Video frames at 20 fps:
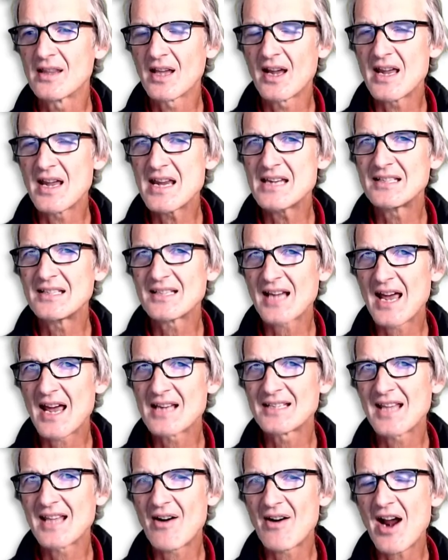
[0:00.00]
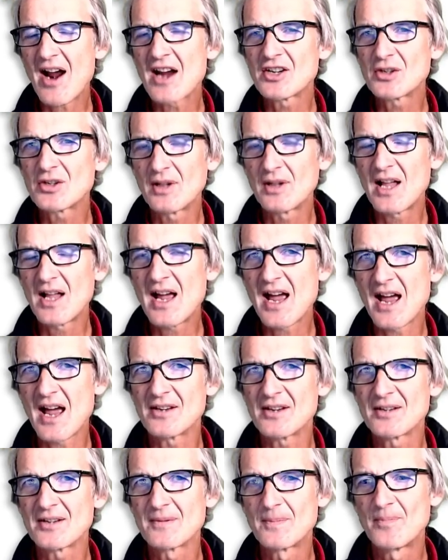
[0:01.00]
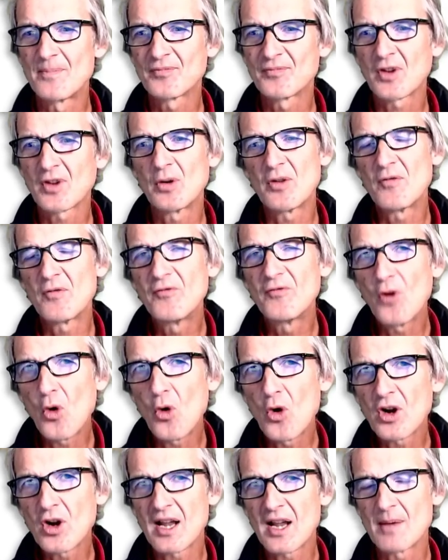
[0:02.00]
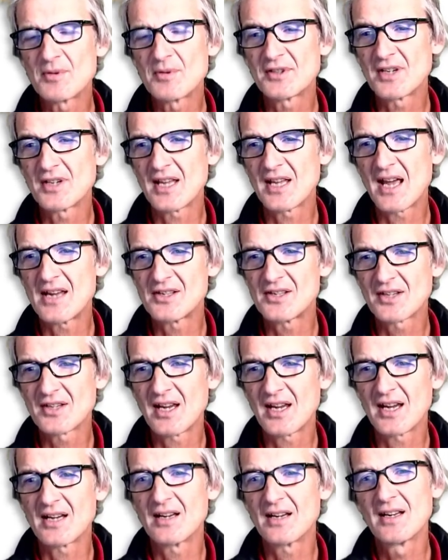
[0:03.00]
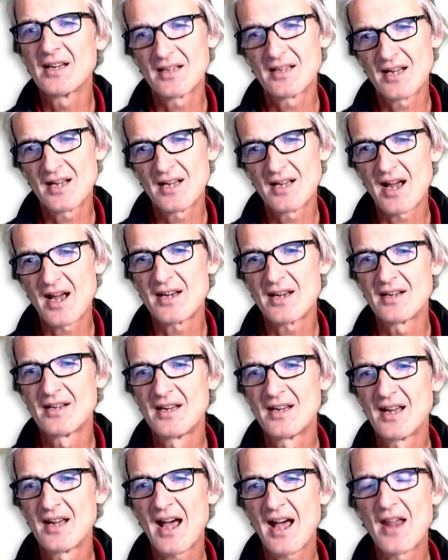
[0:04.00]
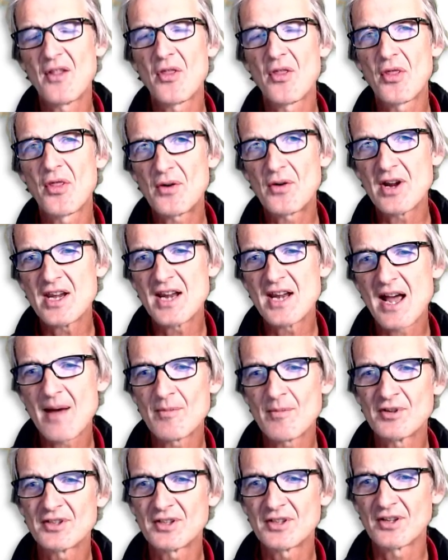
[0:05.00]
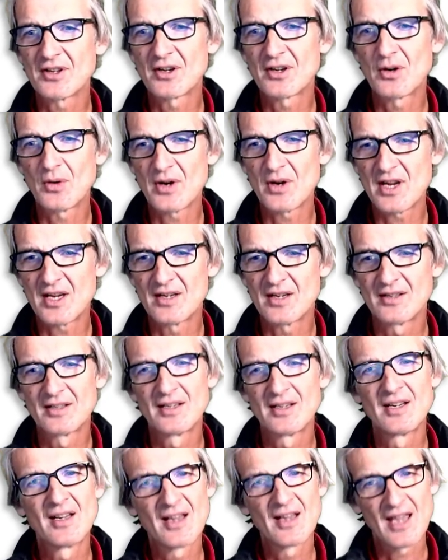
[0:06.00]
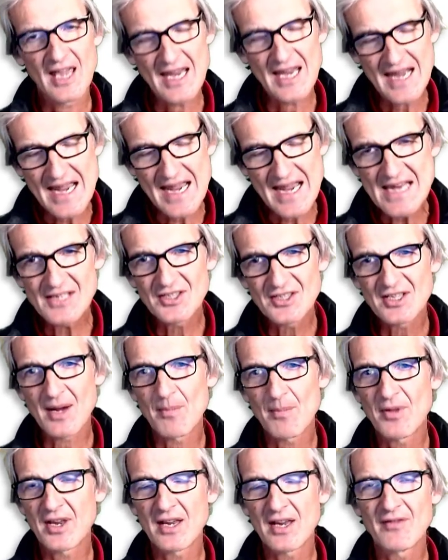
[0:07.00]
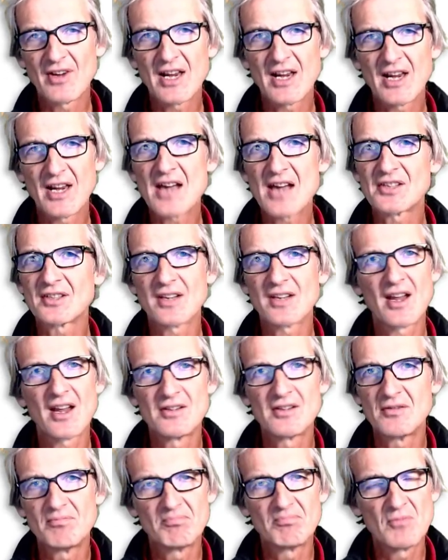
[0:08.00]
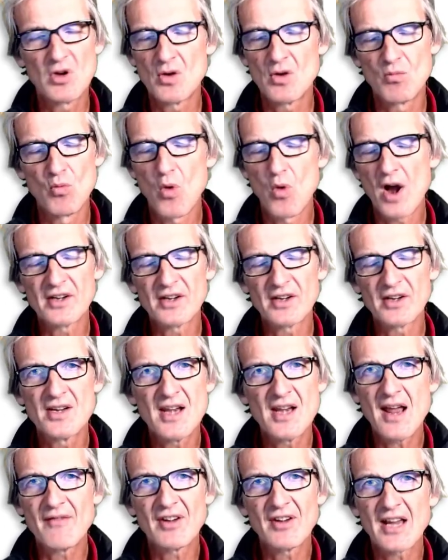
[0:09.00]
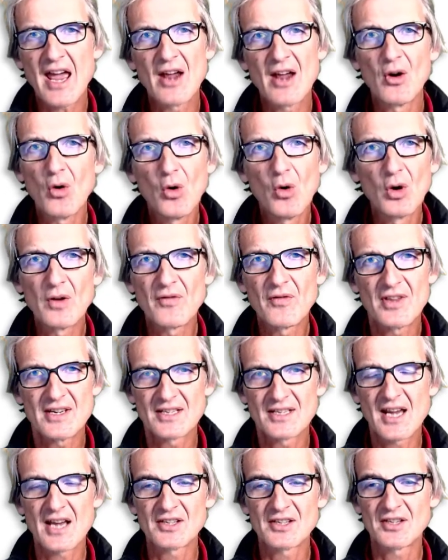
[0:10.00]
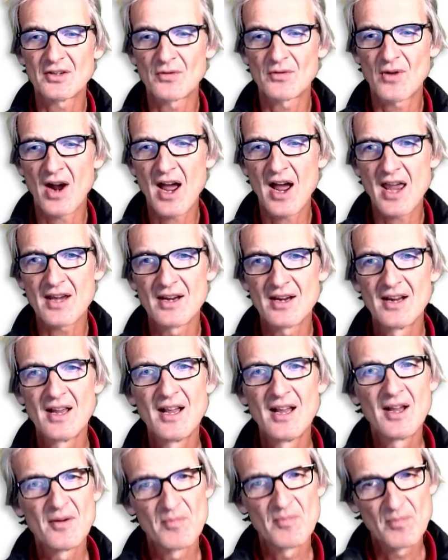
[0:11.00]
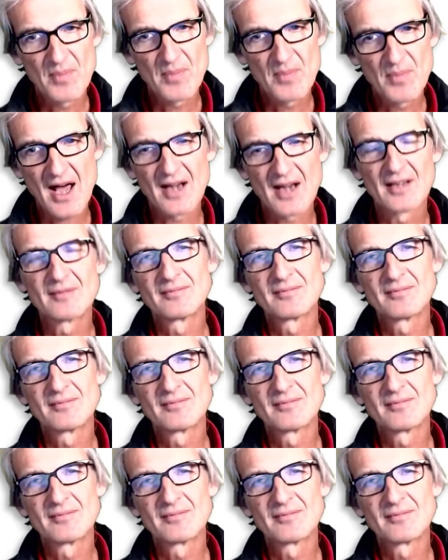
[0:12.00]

that East has their actual hand with 4 clubs to the Ace King 9 and 3 diamonds to the Queen. It is something of a guess, and one can never get all of these guesses right, but